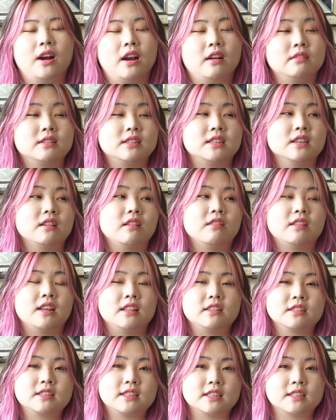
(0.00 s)
I was like, oh,
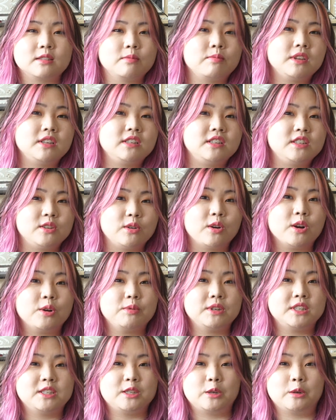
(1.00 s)
that looks like something Dior
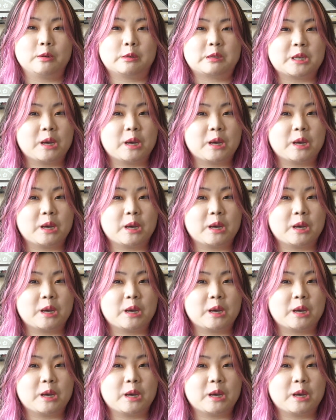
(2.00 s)
would do.